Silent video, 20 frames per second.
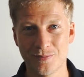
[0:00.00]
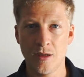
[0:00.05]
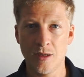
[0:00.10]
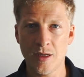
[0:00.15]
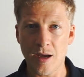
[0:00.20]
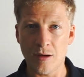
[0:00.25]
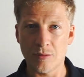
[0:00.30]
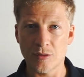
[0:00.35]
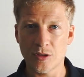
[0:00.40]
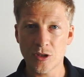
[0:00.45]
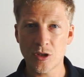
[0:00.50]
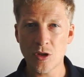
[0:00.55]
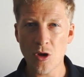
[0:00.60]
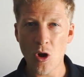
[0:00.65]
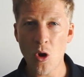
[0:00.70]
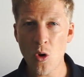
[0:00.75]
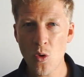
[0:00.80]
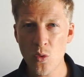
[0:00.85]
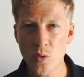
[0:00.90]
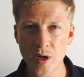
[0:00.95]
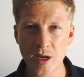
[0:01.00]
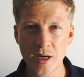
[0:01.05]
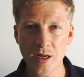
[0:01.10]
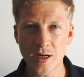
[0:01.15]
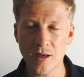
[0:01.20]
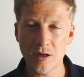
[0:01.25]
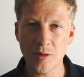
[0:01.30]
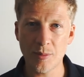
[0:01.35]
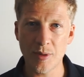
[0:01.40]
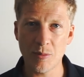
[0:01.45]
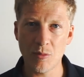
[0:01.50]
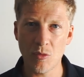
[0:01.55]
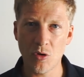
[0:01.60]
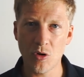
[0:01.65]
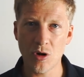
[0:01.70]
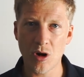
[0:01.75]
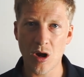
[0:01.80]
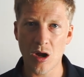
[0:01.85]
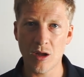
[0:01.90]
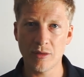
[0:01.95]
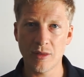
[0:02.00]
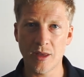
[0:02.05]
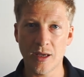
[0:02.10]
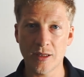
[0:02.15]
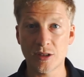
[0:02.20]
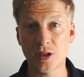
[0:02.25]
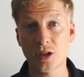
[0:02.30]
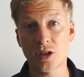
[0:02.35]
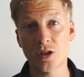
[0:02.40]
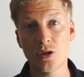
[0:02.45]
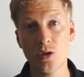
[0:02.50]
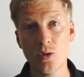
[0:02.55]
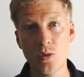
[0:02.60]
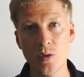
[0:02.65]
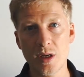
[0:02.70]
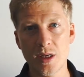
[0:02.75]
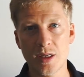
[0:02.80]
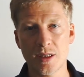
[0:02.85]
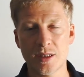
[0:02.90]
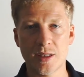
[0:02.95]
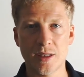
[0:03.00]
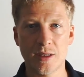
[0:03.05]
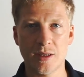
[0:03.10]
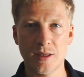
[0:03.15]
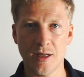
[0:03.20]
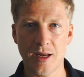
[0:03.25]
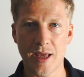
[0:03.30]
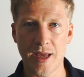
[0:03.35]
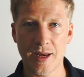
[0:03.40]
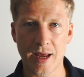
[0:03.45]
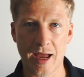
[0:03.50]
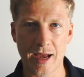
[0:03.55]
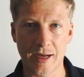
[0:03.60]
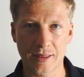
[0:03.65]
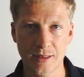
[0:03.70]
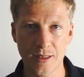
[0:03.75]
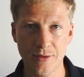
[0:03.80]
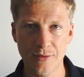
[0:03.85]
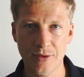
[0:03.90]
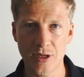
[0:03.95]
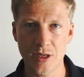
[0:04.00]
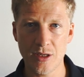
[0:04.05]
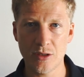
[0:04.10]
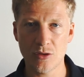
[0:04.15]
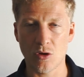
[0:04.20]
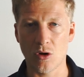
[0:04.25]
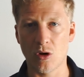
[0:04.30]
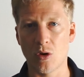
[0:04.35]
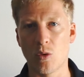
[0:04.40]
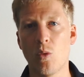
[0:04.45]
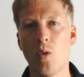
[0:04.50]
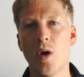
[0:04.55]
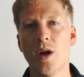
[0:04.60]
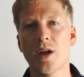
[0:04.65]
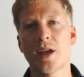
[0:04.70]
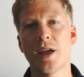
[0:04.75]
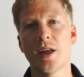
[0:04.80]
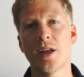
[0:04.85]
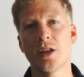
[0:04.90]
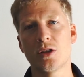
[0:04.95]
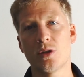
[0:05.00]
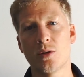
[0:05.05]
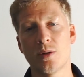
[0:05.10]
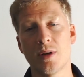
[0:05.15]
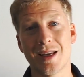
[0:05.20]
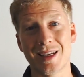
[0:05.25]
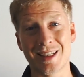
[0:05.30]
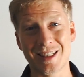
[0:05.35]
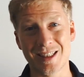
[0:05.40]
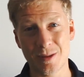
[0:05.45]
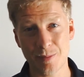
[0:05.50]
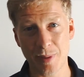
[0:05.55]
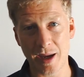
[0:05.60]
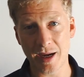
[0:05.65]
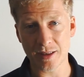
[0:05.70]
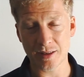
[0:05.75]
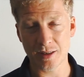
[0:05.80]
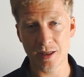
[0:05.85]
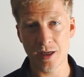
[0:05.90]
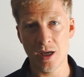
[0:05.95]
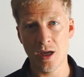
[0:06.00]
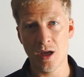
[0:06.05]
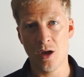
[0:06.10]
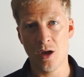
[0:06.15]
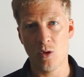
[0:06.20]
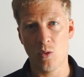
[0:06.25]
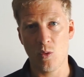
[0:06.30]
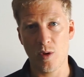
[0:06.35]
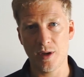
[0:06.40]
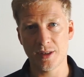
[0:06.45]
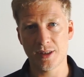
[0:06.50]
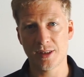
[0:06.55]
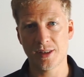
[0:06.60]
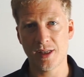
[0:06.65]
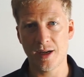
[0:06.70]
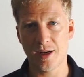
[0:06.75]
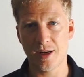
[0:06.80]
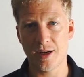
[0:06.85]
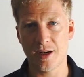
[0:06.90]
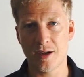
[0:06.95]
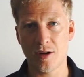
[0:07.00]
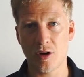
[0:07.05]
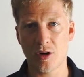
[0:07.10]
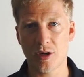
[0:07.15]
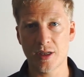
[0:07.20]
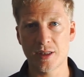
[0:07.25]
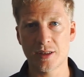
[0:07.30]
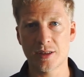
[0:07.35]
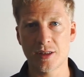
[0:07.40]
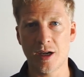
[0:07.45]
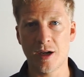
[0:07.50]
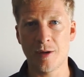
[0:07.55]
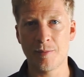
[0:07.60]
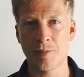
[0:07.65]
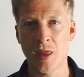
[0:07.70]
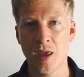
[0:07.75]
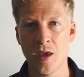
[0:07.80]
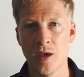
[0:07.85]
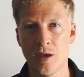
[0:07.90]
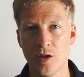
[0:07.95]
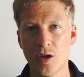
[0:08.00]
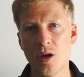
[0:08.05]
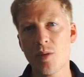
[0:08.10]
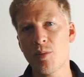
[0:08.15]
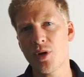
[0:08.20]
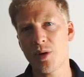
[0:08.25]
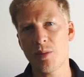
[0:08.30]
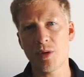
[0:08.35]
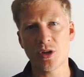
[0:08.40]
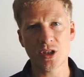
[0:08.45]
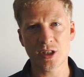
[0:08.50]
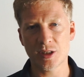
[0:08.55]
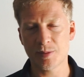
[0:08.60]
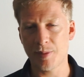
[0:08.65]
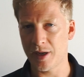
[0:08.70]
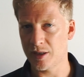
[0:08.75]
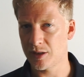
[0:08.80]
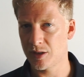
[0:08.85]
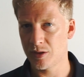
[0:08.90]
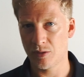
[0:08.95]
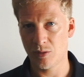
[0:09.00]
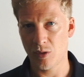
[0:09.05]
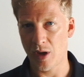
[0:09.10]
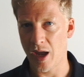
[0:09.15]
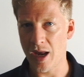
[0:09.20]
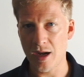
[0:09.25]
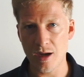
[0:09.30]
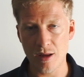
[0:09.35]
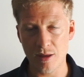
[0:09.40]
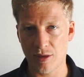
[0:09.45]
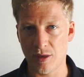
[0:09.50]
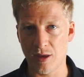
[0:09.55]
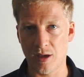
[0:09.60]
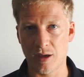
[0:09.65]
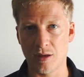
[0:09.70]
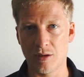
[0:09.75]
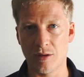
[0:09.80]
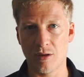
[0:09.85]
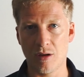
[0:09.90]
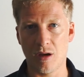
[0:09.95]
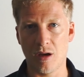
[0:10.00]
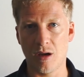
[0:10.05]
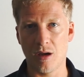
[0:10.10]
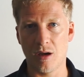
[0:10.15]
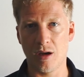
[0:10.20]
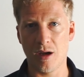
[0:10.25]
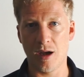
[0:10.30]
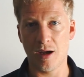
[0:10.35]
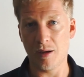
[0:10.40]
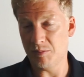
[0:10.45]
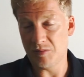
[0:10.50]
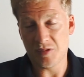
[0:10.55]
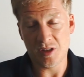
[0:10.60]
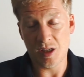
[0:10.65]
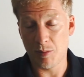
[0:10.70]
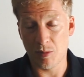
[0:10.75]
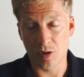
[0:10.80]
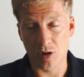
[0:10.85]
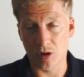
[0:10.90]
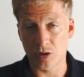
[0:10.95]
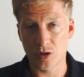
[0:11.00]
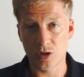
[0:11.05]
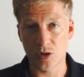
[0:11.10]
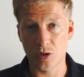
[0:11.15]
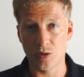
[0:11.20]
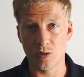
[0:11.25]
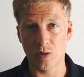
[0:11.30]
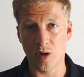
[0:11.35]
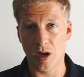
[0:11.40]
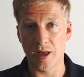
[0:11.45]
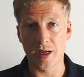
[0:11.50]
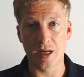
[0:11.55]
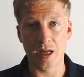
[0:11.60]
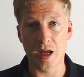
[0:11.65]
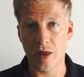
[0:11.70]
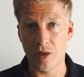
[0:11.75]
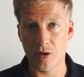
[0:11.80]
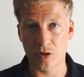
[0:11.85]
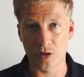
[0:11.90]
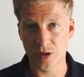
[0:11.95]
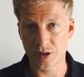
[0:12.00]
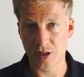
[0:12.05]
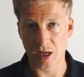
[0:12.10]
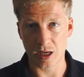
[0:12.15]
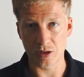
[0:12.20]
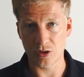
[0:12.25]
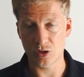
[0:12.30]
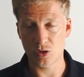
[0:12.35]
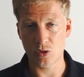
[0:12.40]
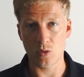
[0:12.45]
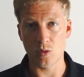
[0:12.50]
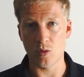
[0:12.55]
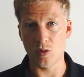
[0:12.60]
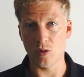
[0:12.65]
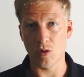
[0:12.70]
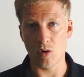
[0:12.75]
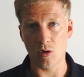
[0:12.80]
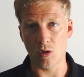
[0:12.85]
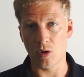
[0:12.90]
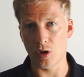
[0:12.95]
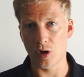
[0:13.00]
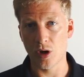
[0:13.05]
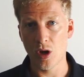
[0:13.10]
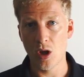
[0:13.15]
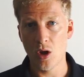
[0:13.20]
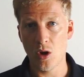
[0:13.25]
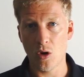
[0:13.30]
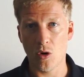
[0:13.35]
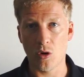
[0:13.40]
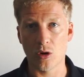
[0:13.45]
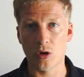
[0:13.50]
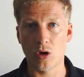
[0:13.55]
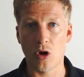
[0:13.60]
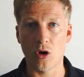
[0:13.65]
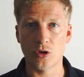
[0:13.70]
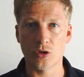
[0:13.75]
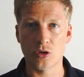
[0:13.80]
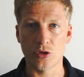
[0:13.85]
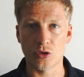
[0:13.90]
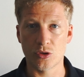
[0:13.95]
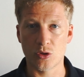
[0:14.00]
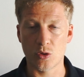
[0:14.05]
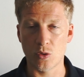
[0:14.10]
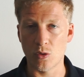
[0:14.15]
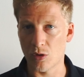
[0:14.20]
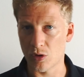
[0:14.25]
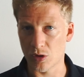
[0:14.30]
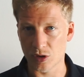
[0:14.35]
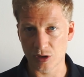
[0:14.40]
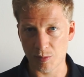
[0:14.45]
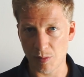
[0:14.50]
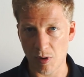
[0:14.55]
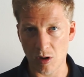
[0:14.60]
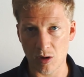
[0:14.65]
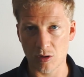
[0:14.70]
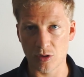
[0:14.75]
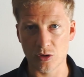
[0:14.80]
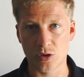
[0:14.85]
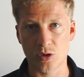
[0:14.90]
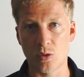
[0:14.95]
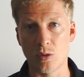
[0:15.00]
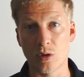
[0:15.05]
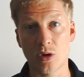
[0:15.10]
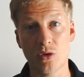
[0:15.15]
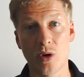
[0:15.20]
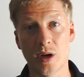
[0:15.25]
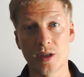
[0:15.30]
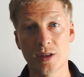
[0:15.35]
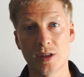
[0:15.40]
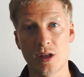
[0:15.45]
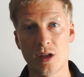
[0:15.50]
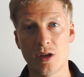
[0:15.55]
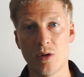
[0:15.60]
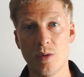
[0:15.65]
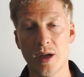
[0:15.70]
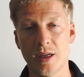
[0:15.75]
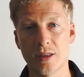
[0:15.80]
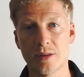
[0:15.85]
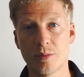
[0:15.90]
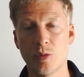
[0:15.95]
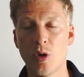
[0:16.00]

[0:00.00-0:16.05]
Now, to hone in a little bit more on that student led activities or what can a student expect, when studying in Arkansas, you can pretty much expect anything uh, similar to any other state school or, or larger school or smaller school across the US.